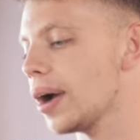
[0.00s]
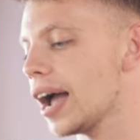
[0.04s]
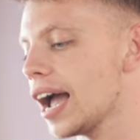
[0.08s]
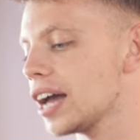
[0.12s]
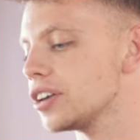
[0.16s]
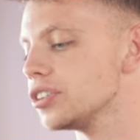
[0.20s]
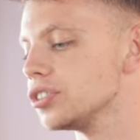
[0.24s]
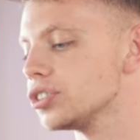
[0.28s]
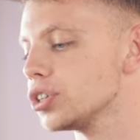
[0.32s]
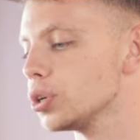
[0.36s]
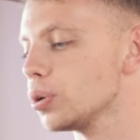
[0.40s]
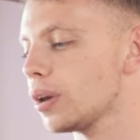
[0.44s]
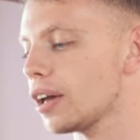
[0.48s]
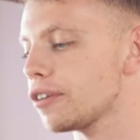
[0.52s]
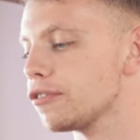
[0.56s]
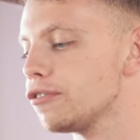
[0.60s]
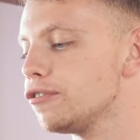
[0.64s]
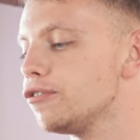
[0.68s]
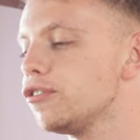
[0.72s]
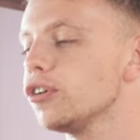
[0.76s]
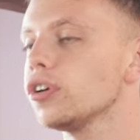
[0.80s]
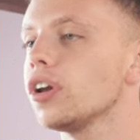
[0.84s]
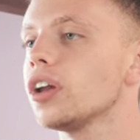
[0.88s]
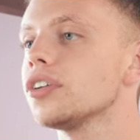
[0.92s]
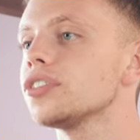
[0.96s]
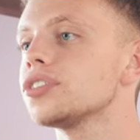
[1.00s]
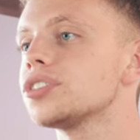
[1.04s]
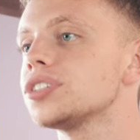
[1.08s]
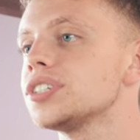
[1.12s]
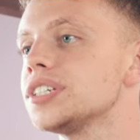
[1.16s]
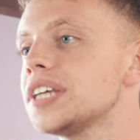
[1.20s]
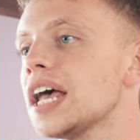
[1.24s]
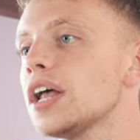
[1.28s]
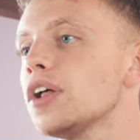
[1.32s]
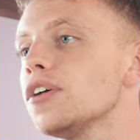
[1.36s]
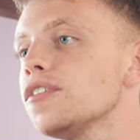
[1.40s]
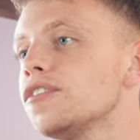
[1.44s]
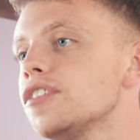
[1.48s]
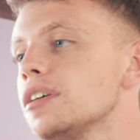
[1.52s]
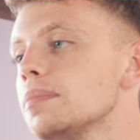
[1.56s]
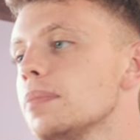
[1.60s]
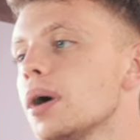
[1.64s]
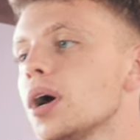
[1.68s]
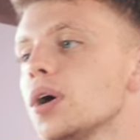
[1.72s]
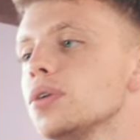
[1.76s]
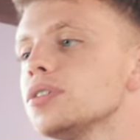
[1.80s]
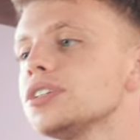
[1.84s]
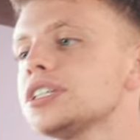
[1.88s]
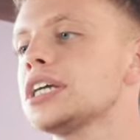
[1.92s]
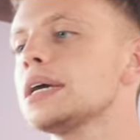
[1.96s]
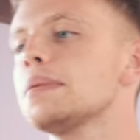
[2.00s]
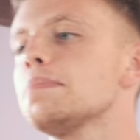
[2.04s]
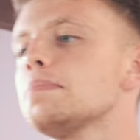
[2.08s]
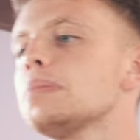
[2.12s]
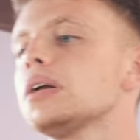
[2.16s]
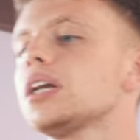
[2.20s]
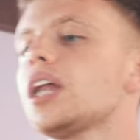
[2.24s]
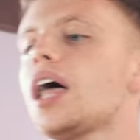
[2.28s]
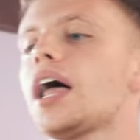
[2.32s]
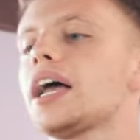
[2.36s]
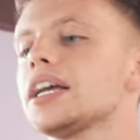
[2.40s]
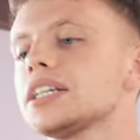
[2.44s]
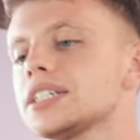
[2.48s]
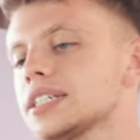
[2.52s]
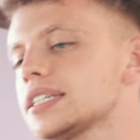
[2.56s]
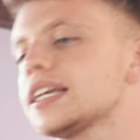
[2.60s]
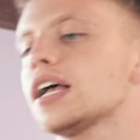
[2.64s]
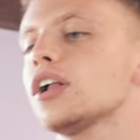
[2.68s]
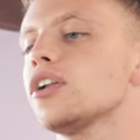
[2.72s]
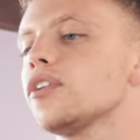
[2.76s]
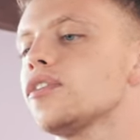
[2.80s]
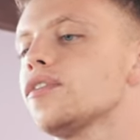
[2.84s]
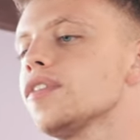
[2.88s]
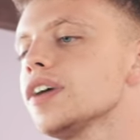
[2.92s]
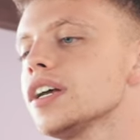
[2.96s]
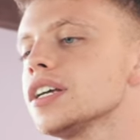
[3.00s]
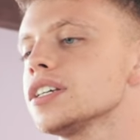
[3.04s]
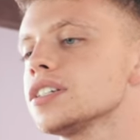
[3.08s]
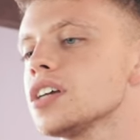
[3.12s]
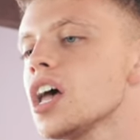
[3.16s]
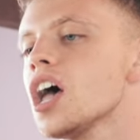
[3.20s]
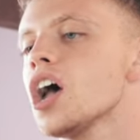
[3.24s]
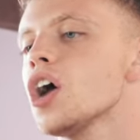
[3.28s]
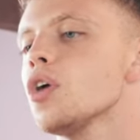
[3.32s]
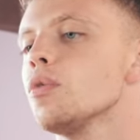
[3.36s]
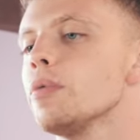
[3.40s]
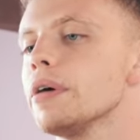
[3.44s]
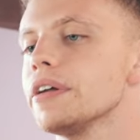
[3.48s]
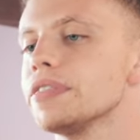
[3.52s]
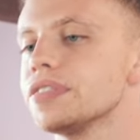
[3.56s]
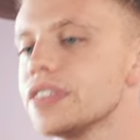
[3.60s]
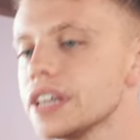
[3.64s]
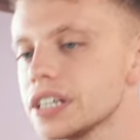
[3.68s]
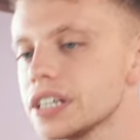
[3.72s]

ahead and do like full-on selfie mode, gimbalized selfies with